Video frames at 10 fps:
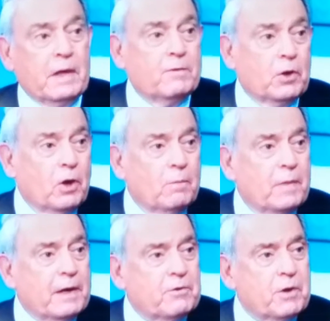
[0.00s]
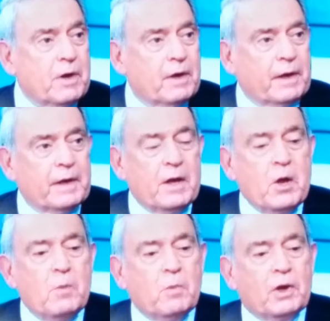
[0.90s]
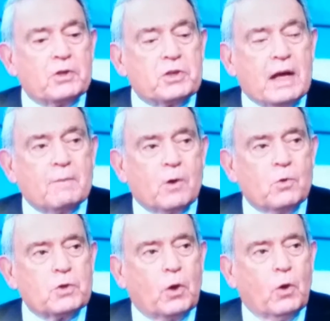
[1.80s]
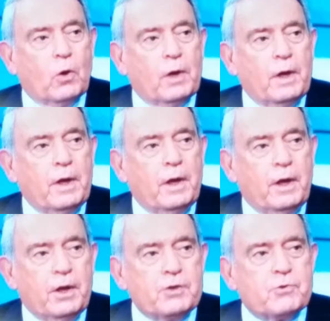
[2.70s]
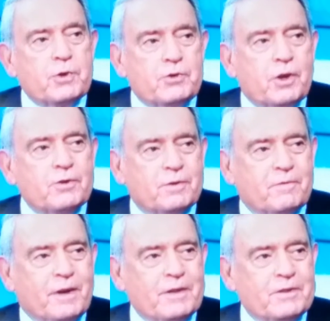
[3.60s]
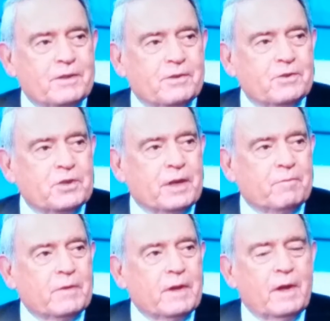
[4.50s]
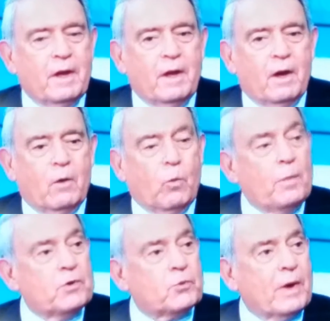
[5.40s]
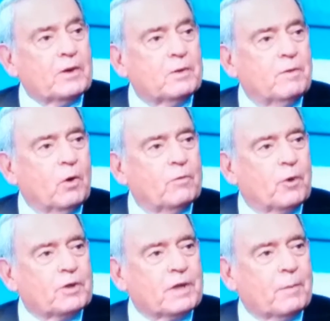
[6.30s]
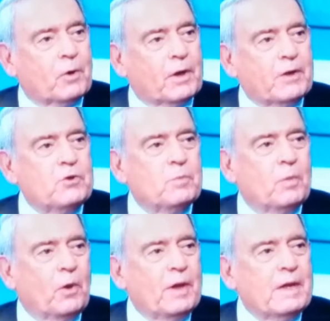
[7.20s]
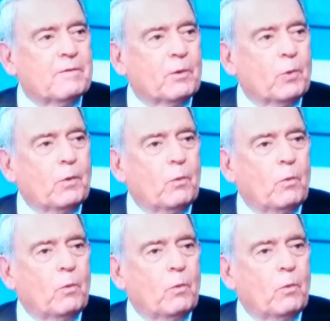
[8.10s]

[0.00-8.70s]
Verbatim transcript: even unpatriotic. But as time goes along, history justifies their dissent. women's right to vote, for example. Can you believe that we